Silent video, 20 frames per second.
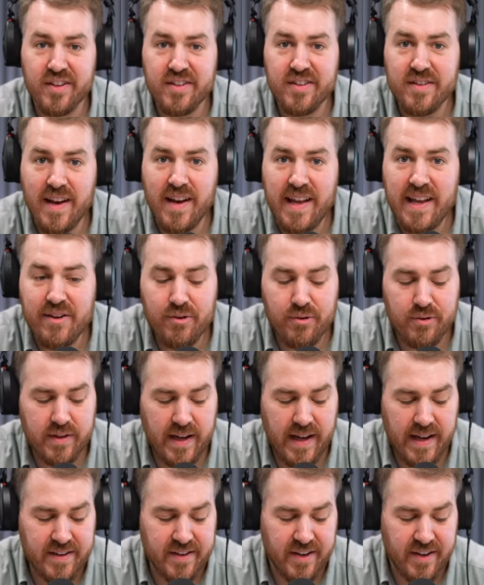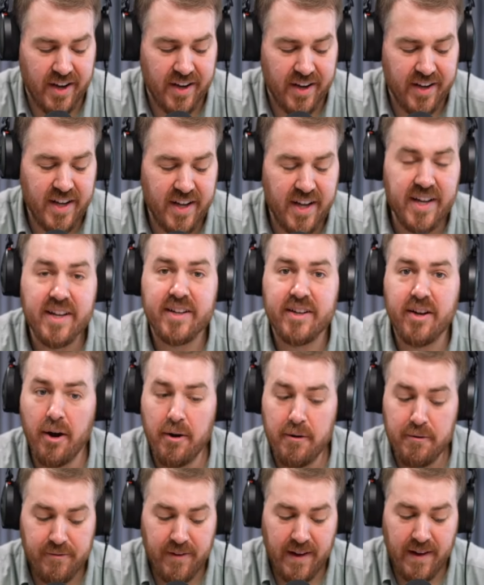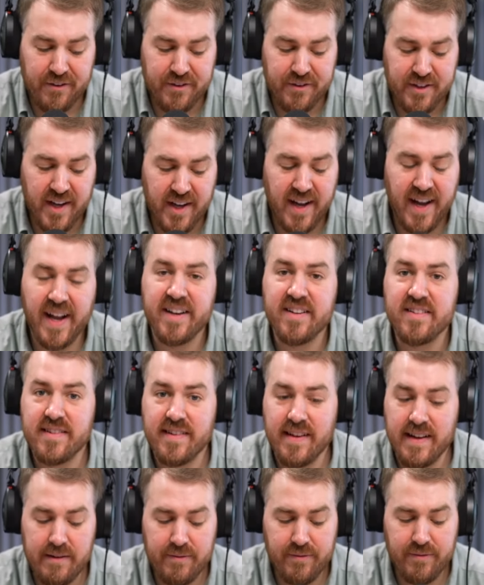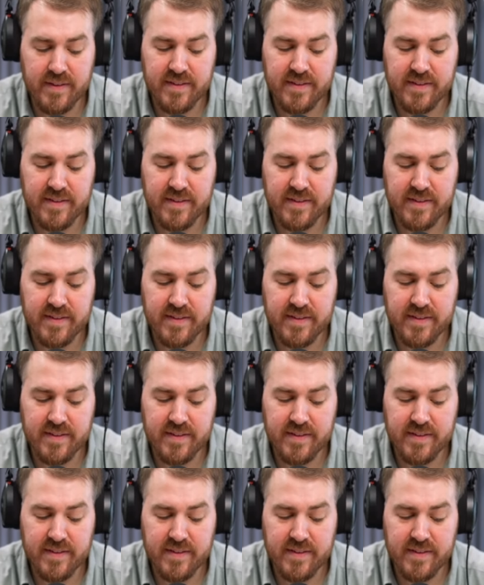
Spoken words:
Neil Kidner, co-founder and chief